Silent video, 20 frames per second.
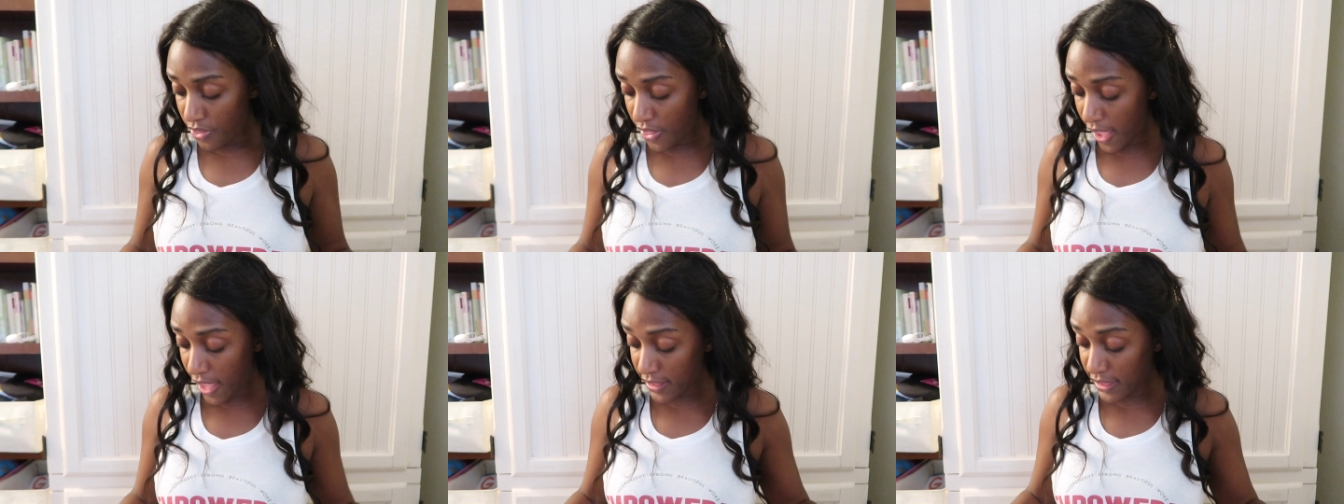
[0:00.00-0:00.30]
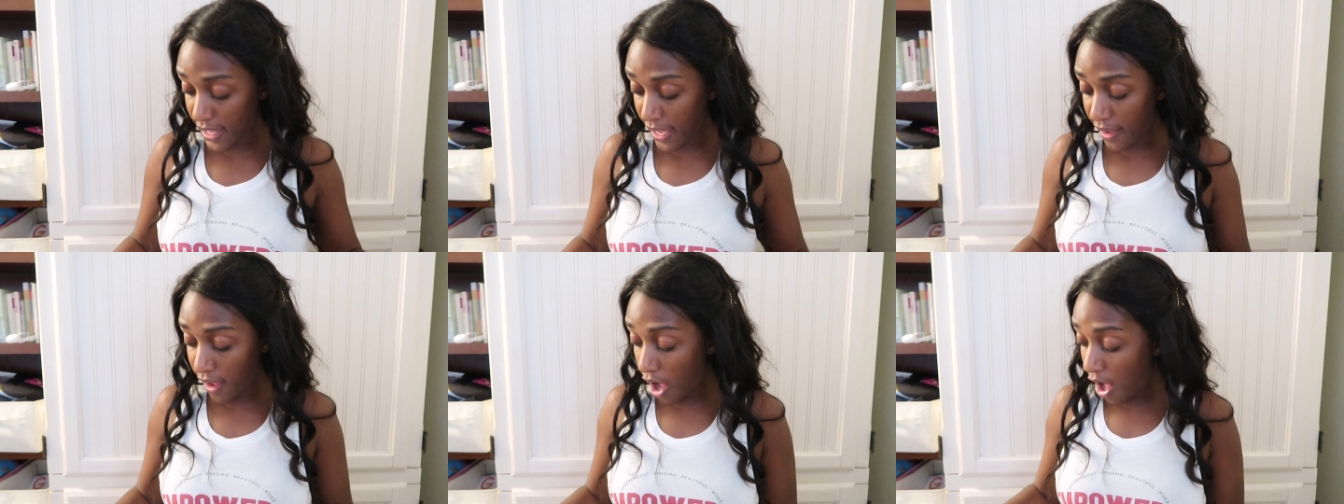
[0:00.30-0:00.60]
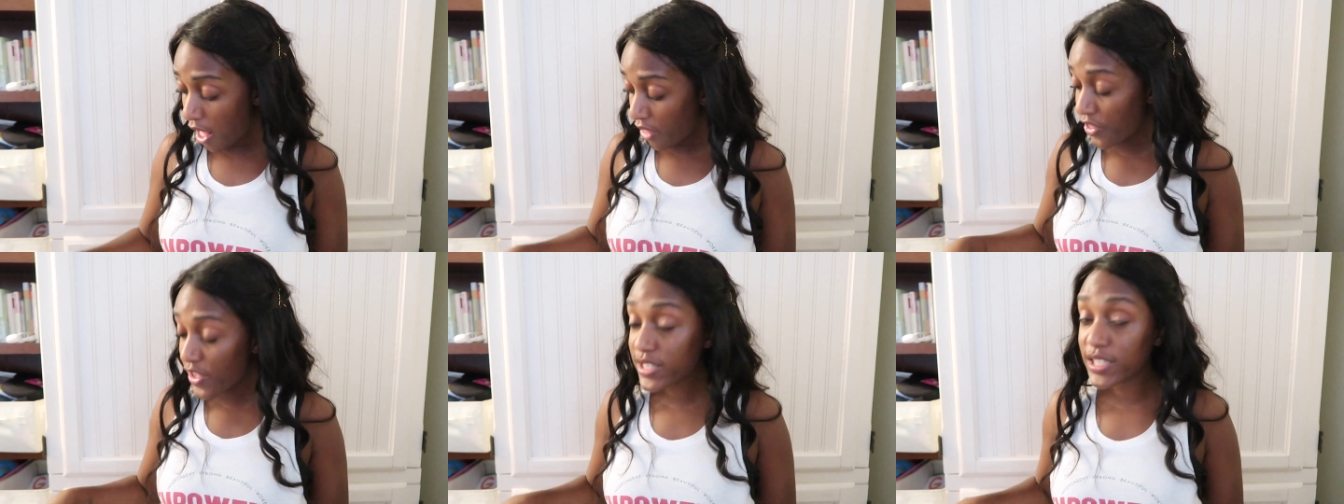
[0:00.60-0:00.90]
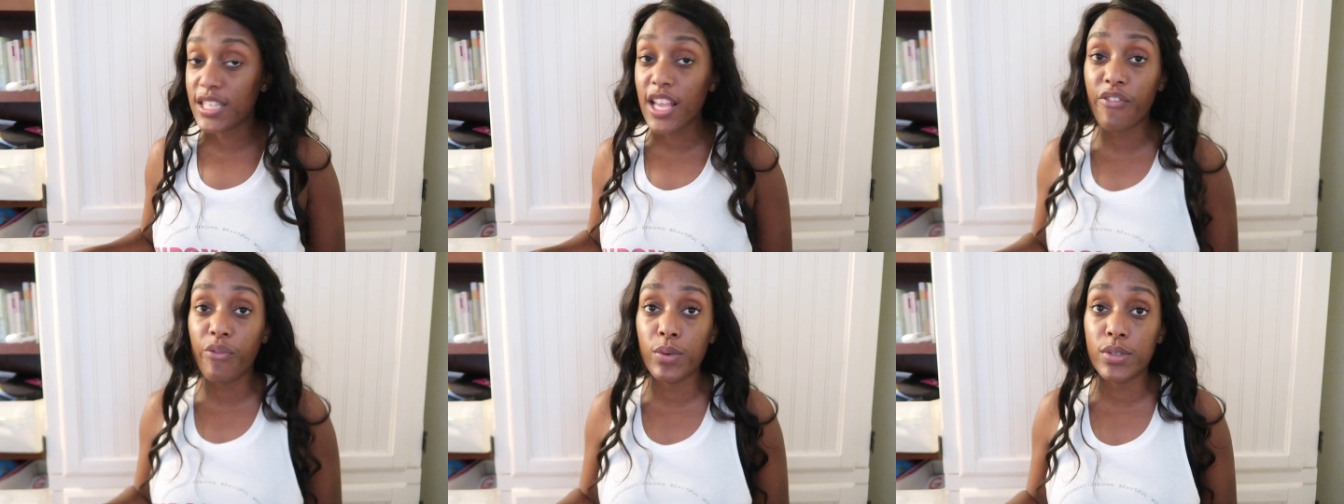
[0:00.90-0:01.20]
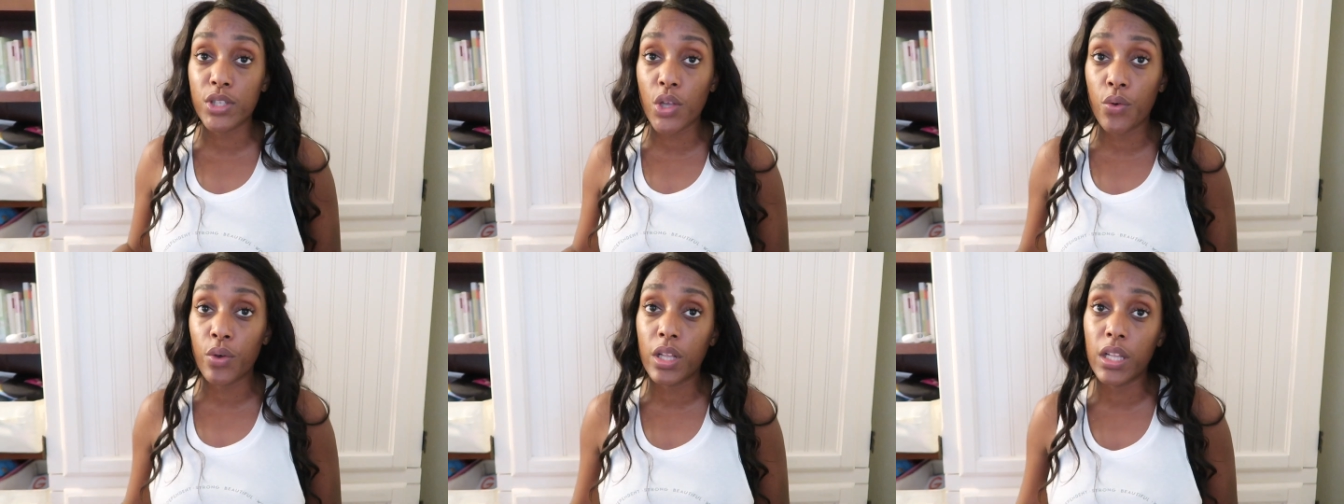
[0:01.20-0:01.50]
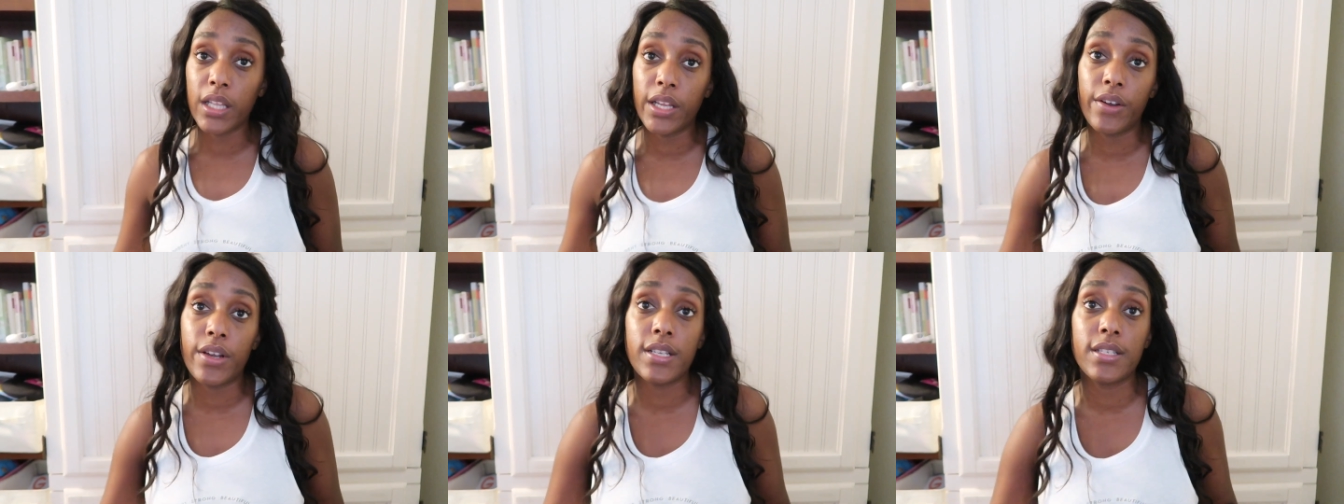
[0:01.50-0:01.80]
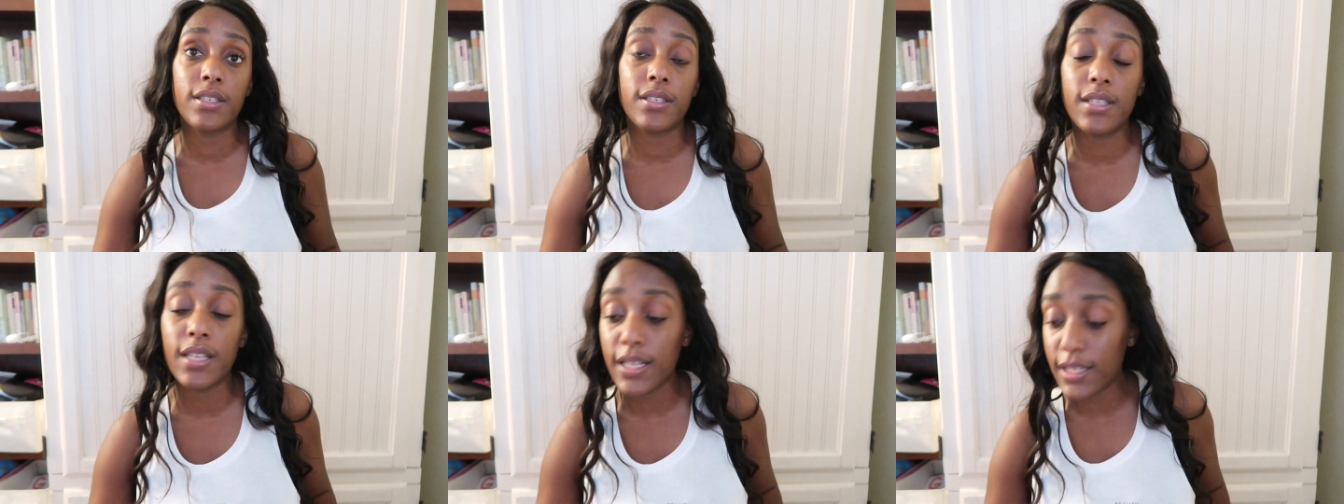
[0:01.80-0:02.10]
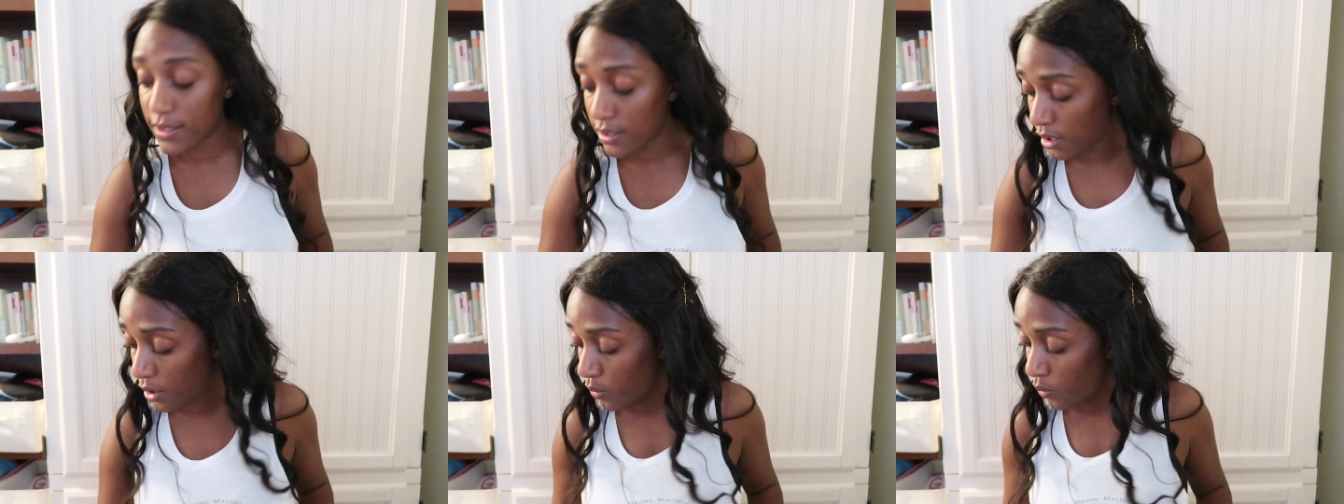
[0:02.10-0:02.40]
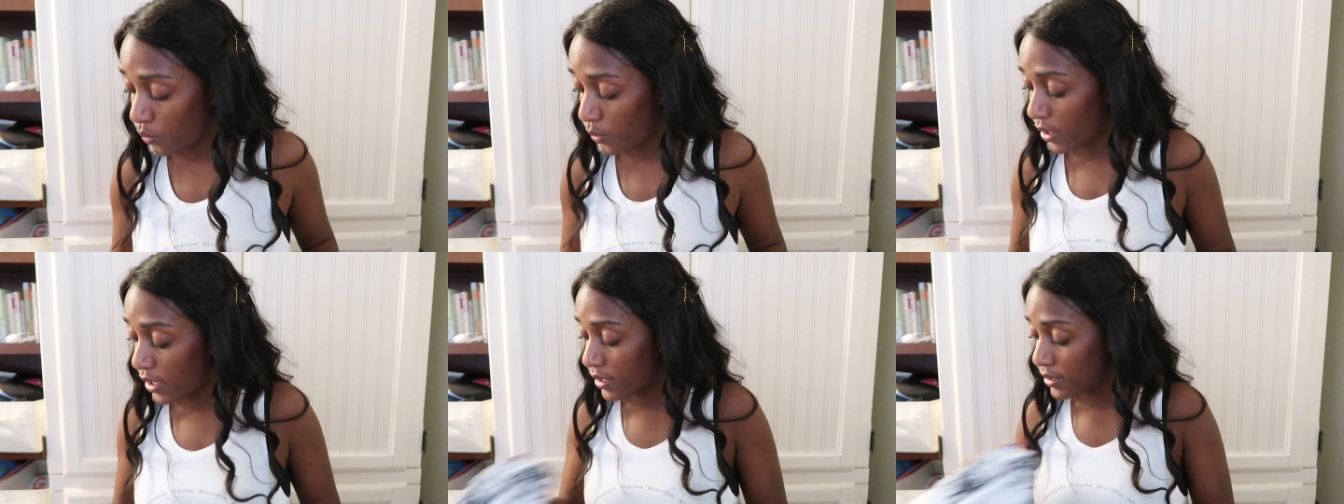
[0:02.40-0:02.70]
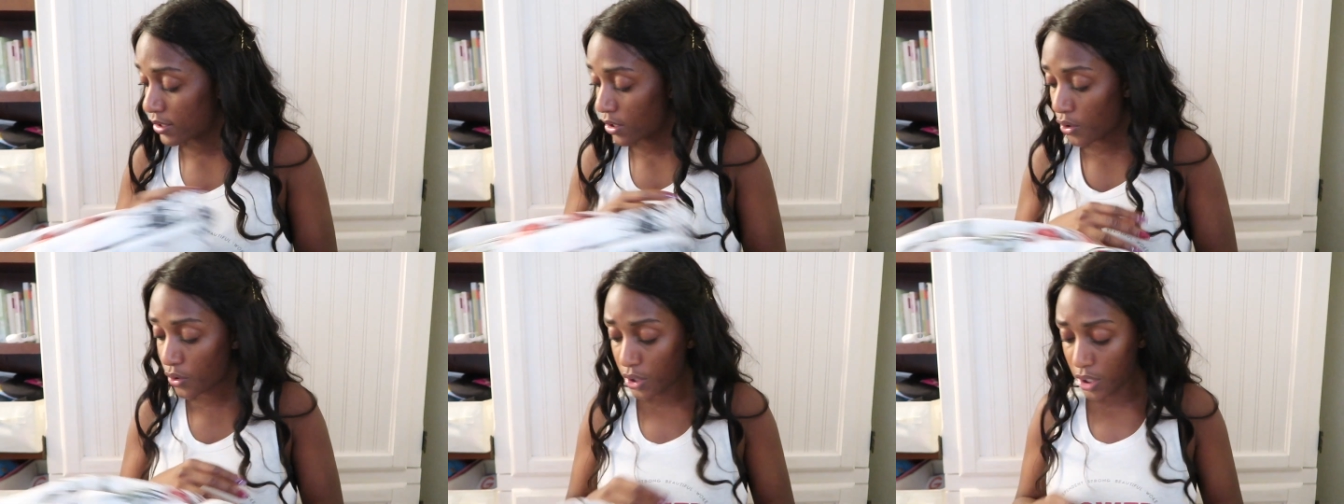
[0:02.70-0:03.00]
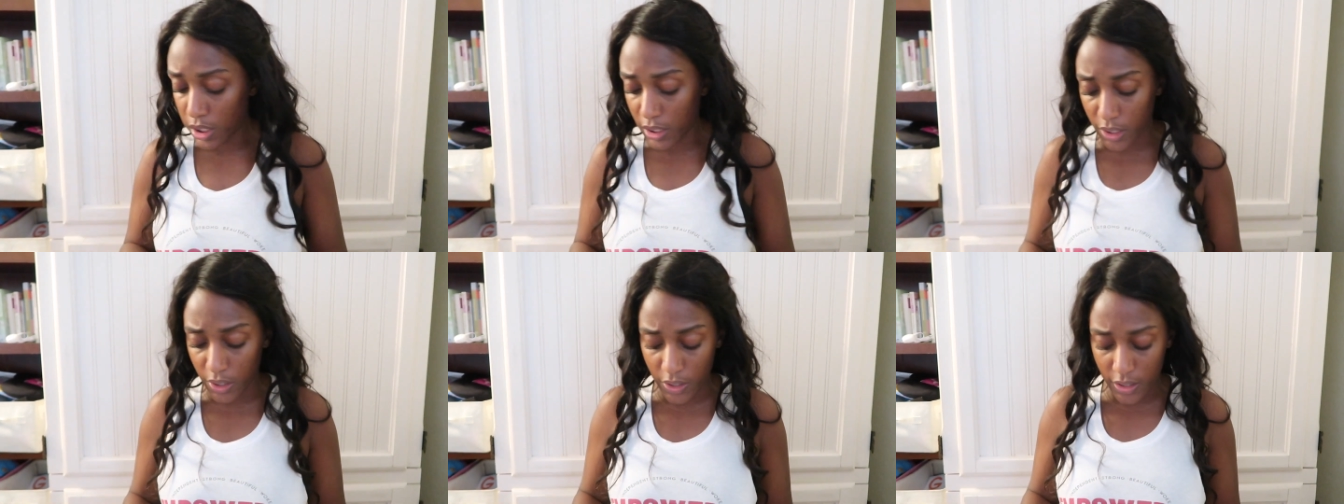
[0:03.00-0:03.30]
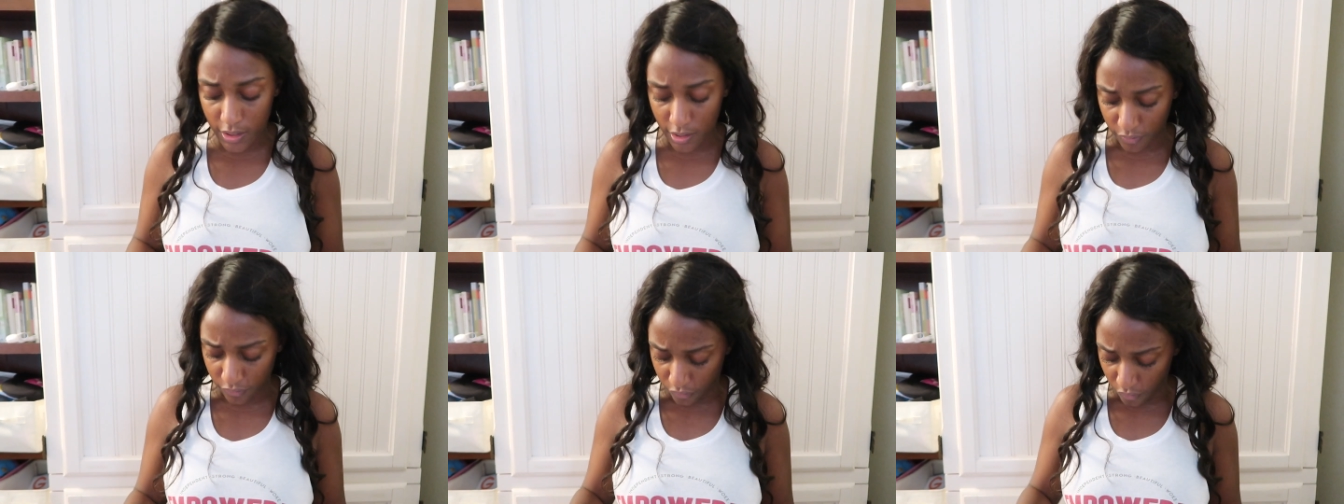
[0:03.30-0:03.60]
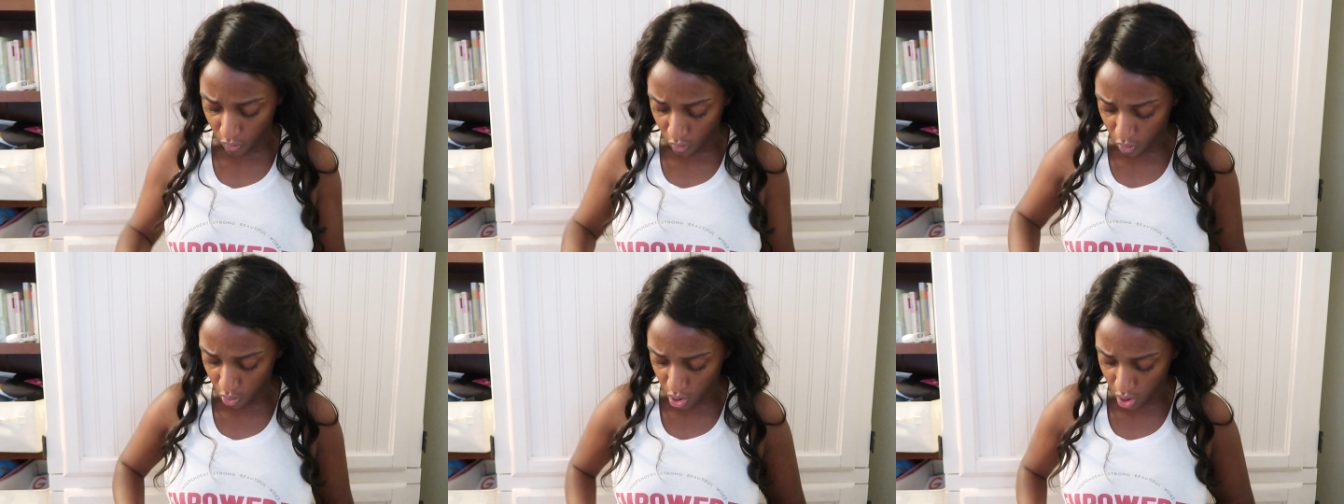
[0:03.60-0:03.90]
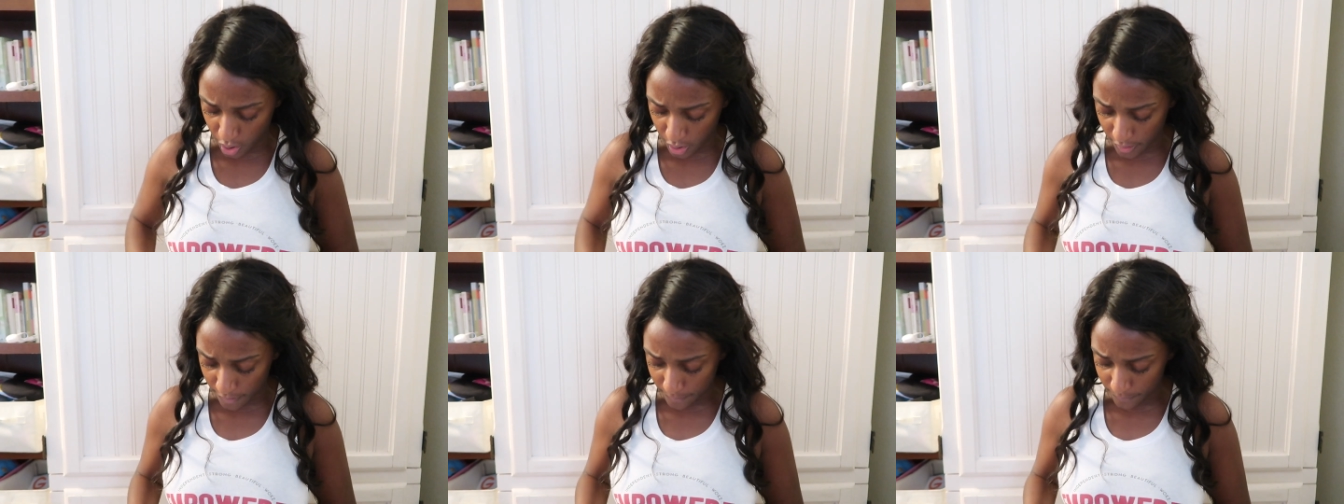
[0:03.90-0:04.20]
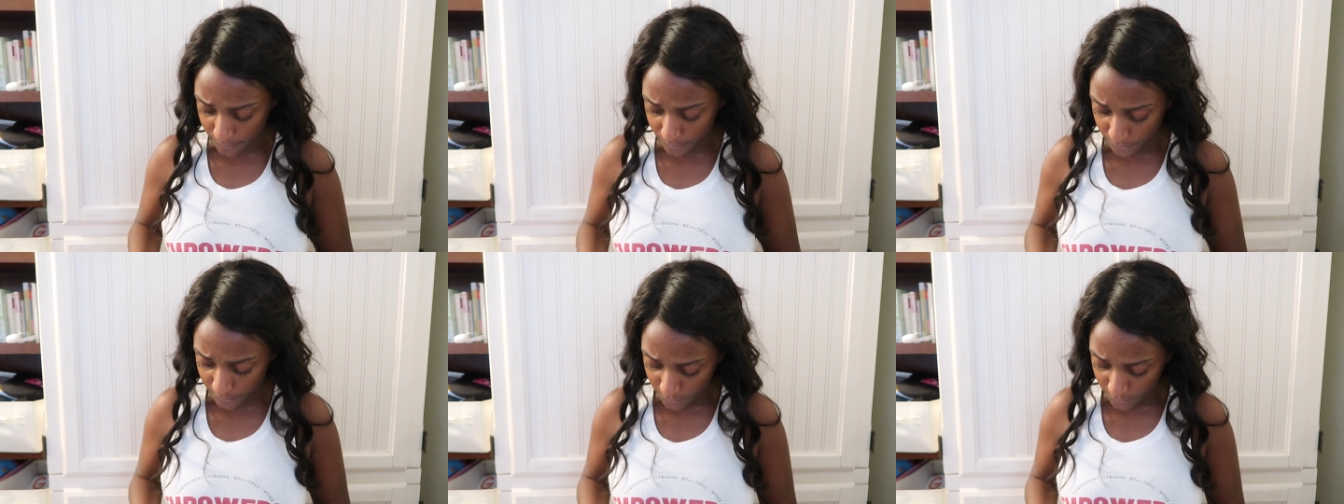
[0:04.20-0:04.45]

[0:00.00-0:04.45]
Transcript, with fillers: that they all this stuff was on clearance this was on clearance for